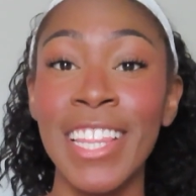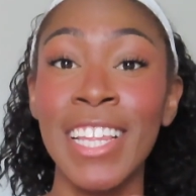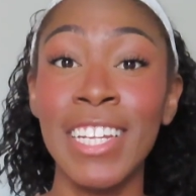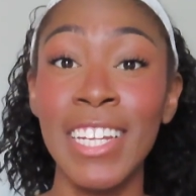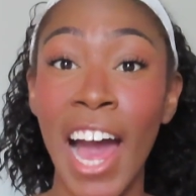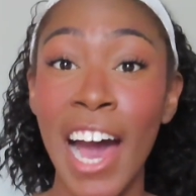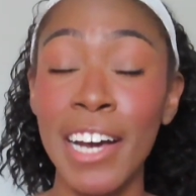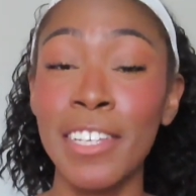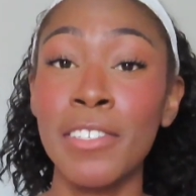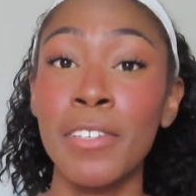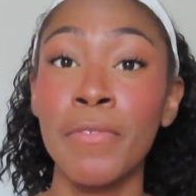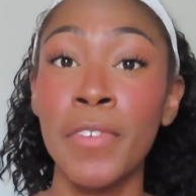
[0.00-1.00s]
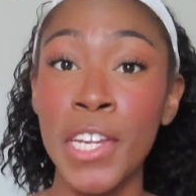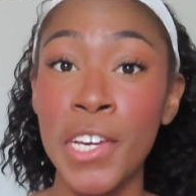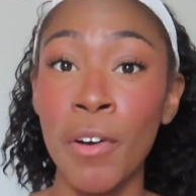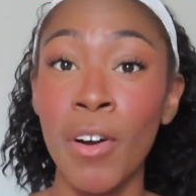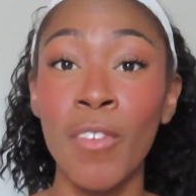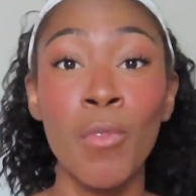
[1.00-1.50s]
the last
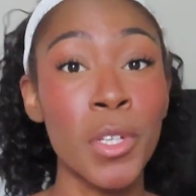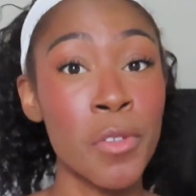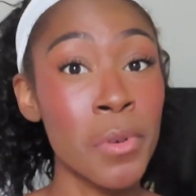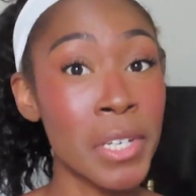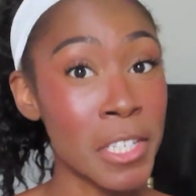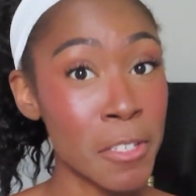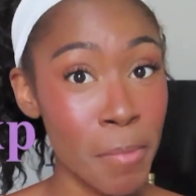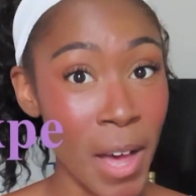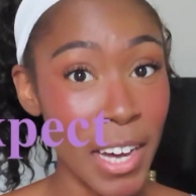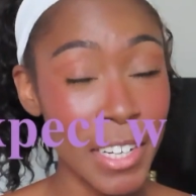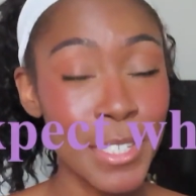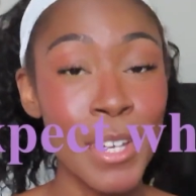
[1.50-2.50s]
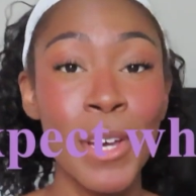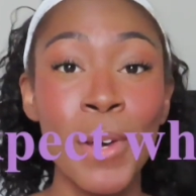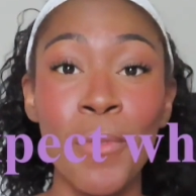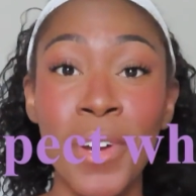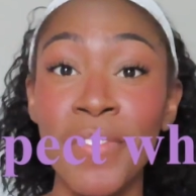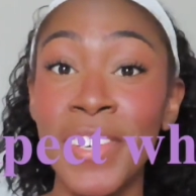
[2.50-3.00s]
video of what to expect
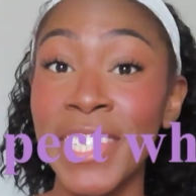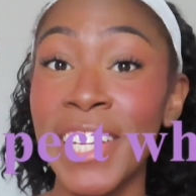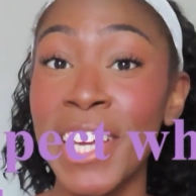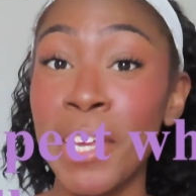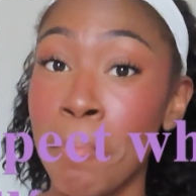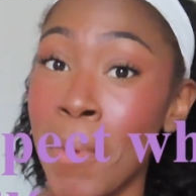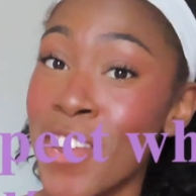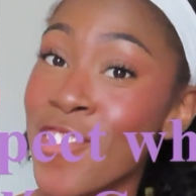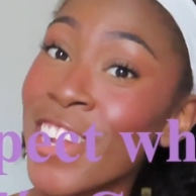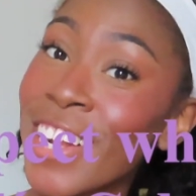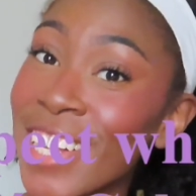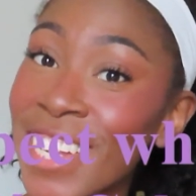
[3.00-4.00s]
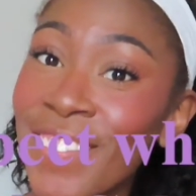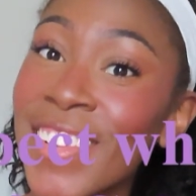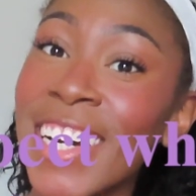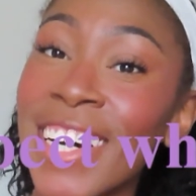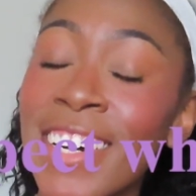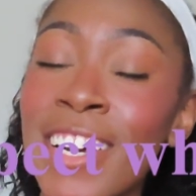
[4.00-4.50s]
when visiting Medellín
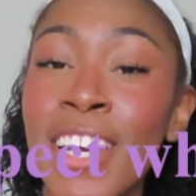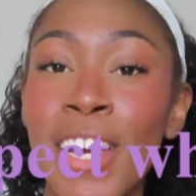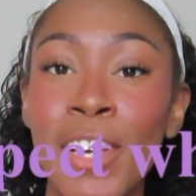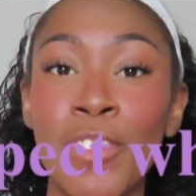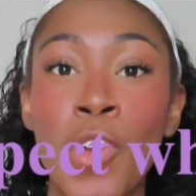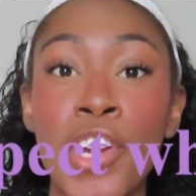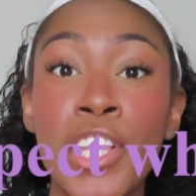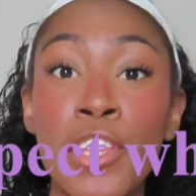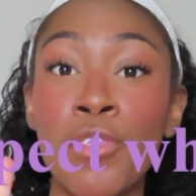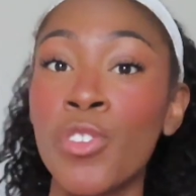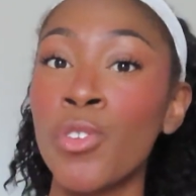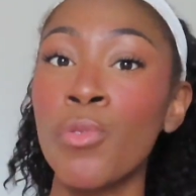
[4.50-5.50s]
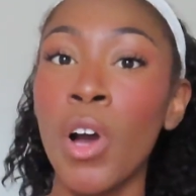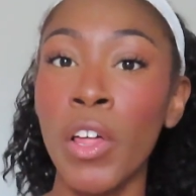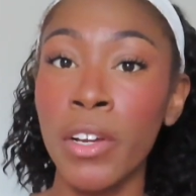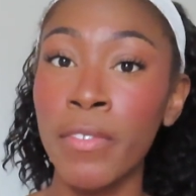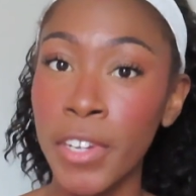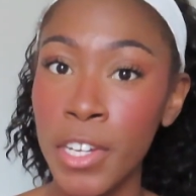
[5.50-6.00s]
Colombia. So I already did 2
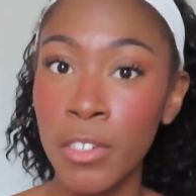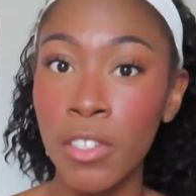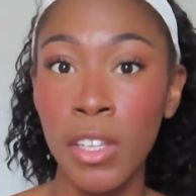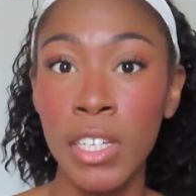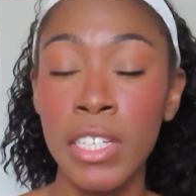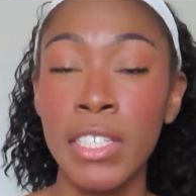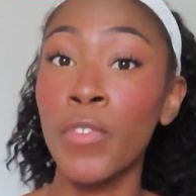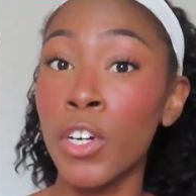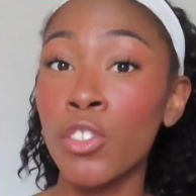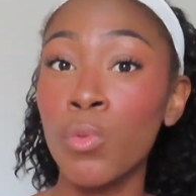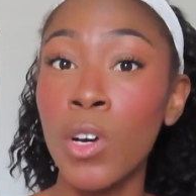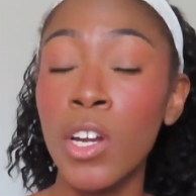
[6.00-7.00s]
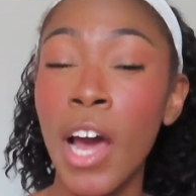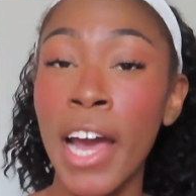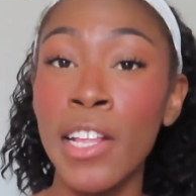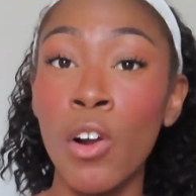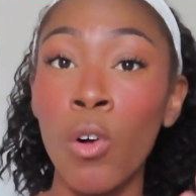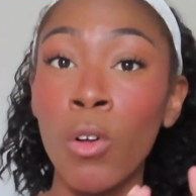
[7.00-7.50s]
other videos on this. First one, I
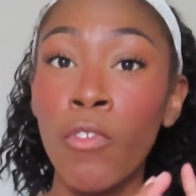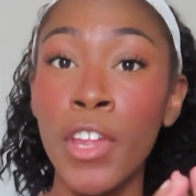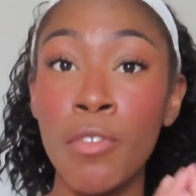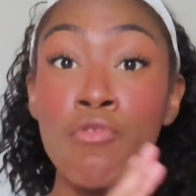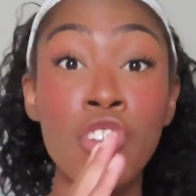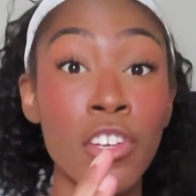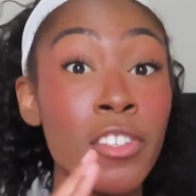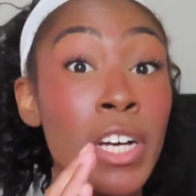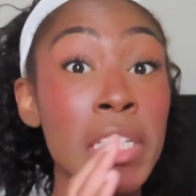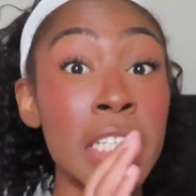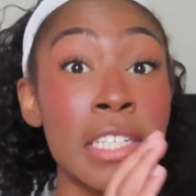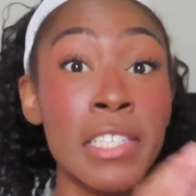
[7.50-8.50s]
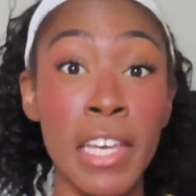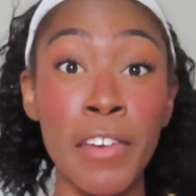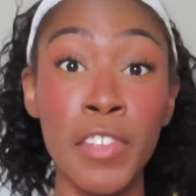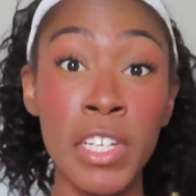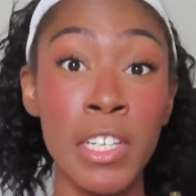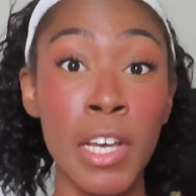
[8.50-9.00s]
did a whole video just on
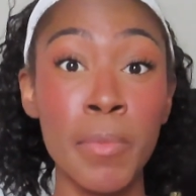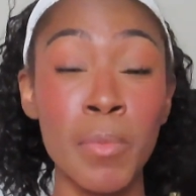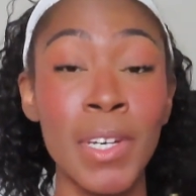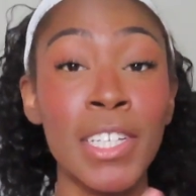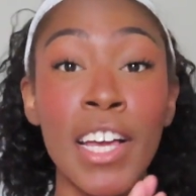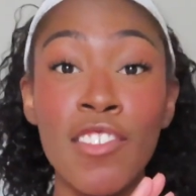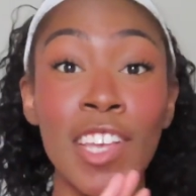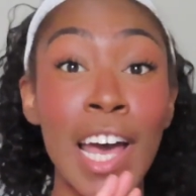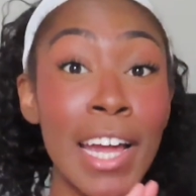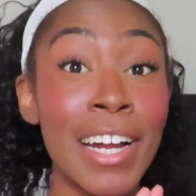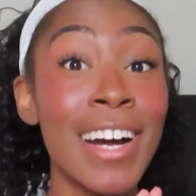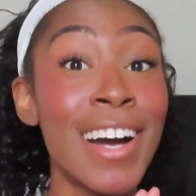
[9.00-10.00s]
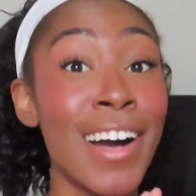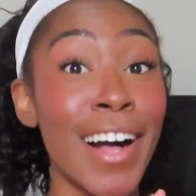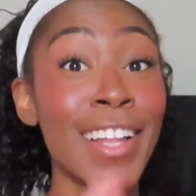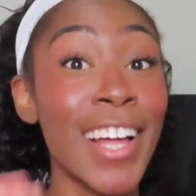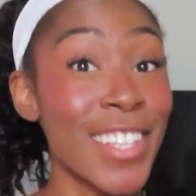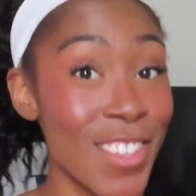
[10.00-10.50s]
safety tips because I just had
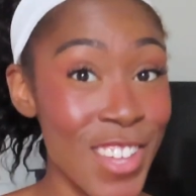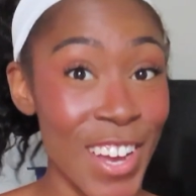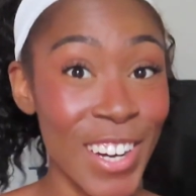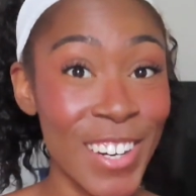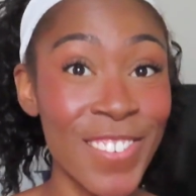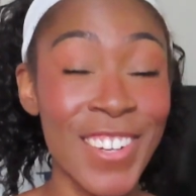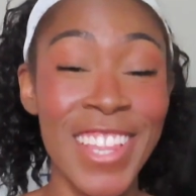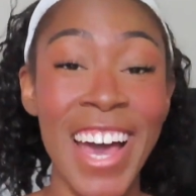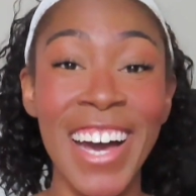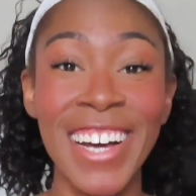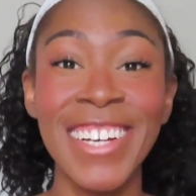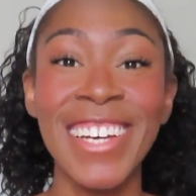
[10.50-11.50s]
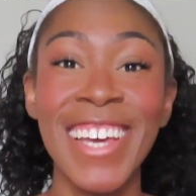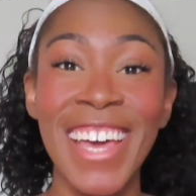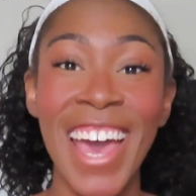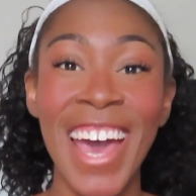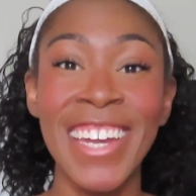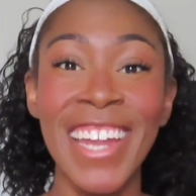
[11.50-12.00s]
a lot to share for that.
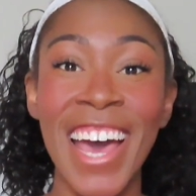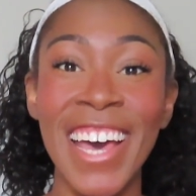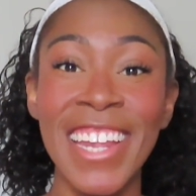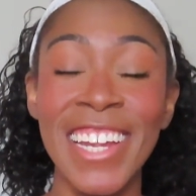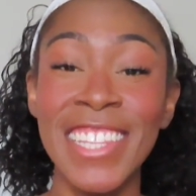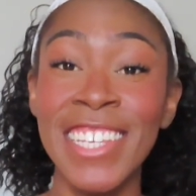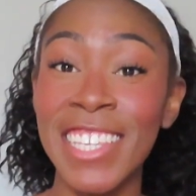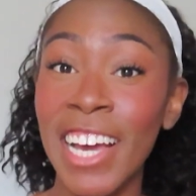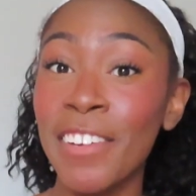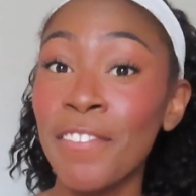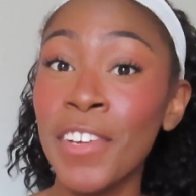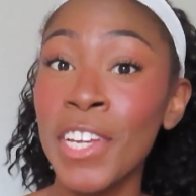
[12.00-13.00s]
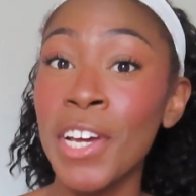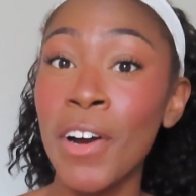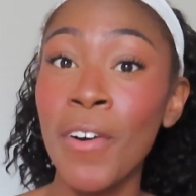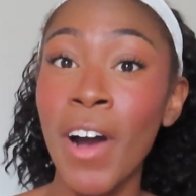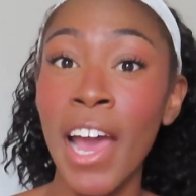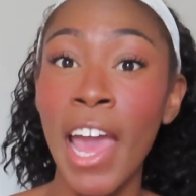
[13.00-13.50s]
And then the second
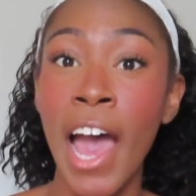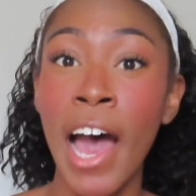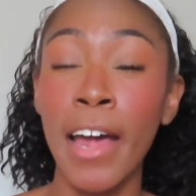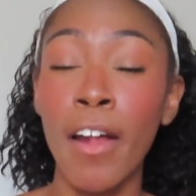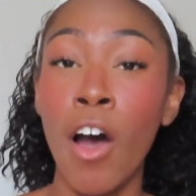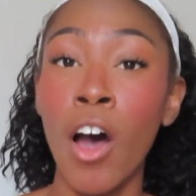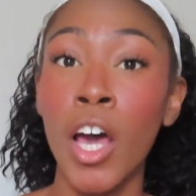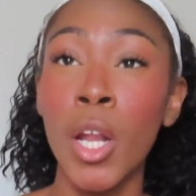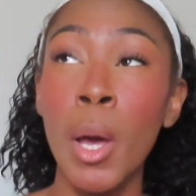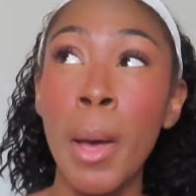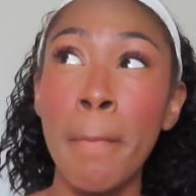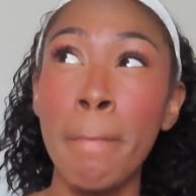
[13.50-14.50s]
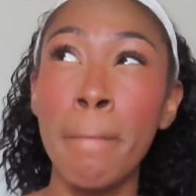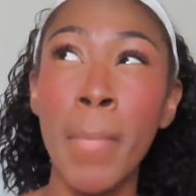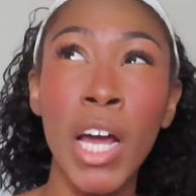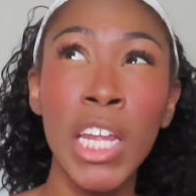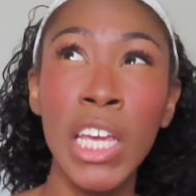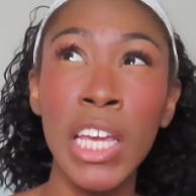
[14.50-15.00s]
video I had on
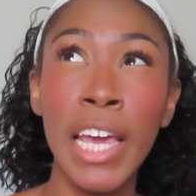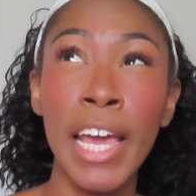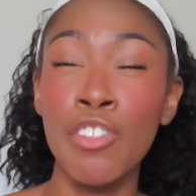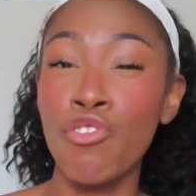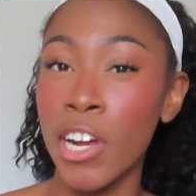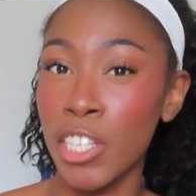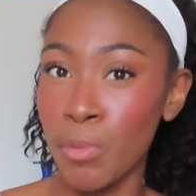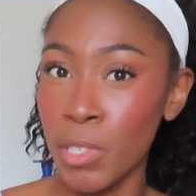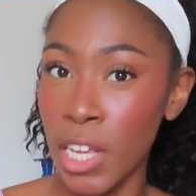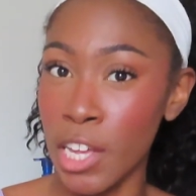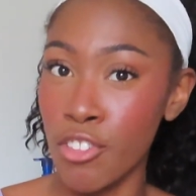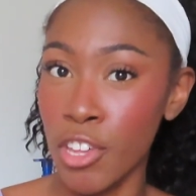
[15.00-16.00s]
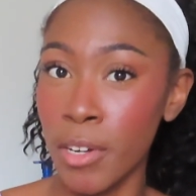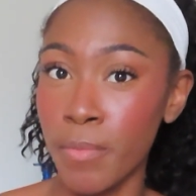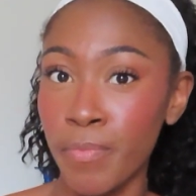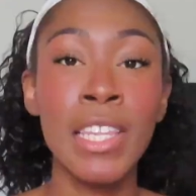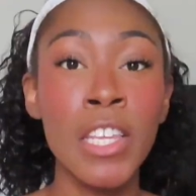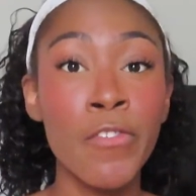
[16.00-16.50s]
money and
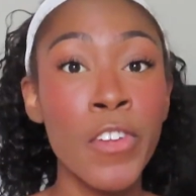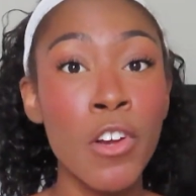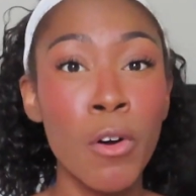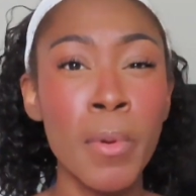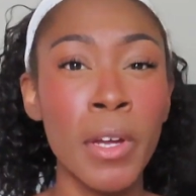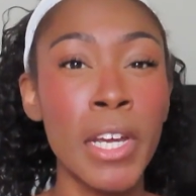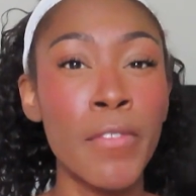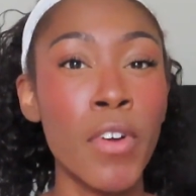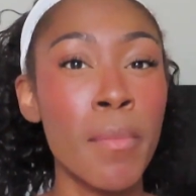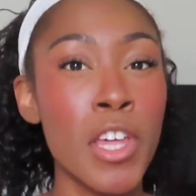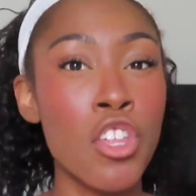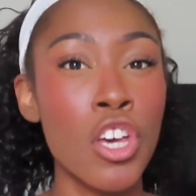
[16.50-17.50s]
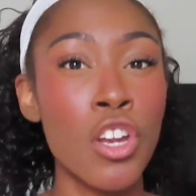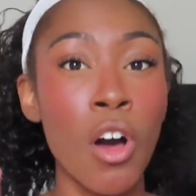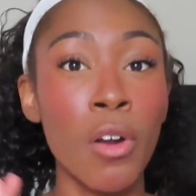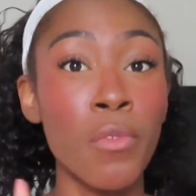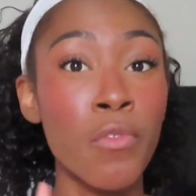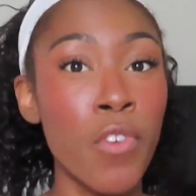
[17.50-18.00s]
transportation. This video will be on information
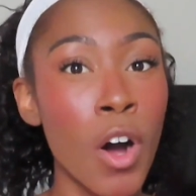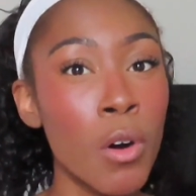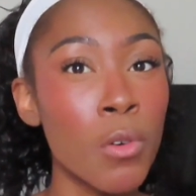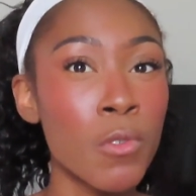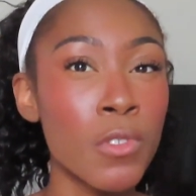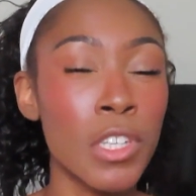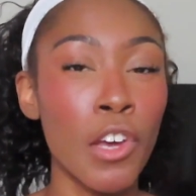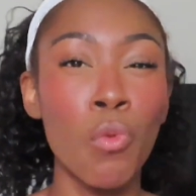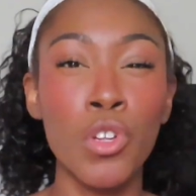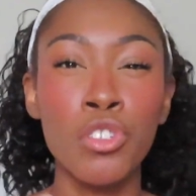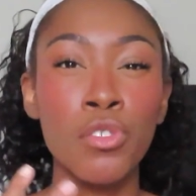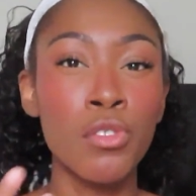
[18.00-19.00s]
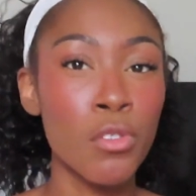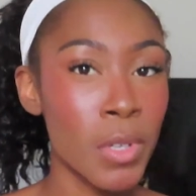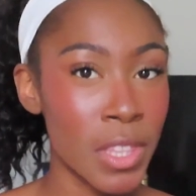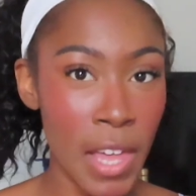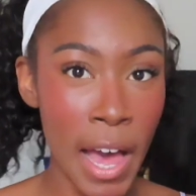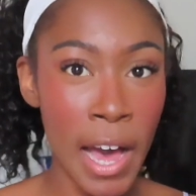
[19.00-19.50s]
on phones and like what to do
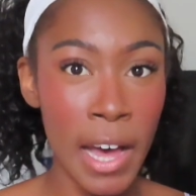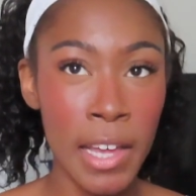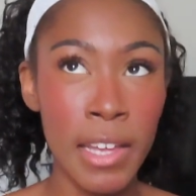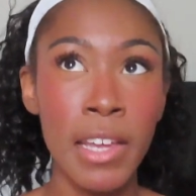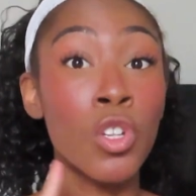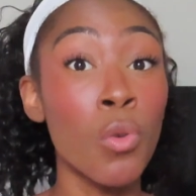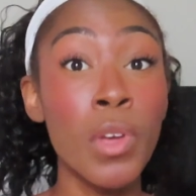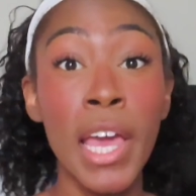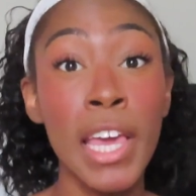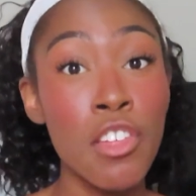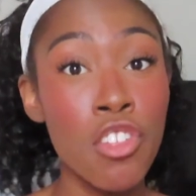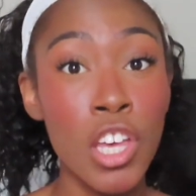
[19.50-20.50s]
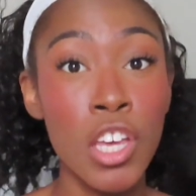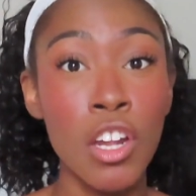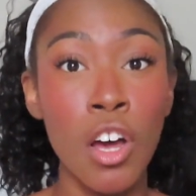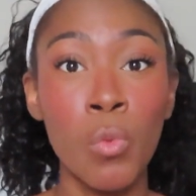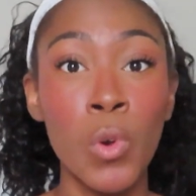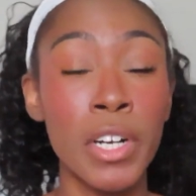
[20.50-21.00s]
with that, location,
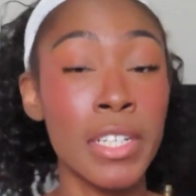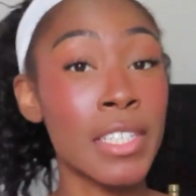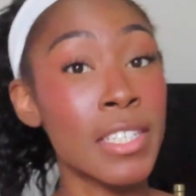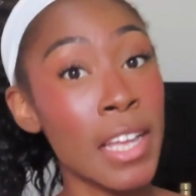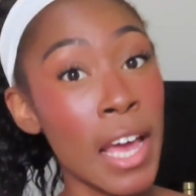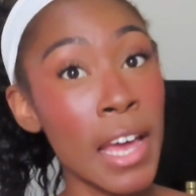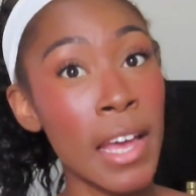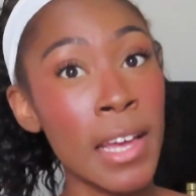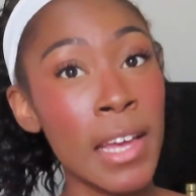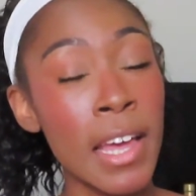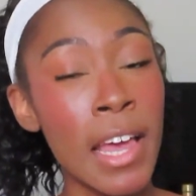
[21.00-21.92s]
on where to stay,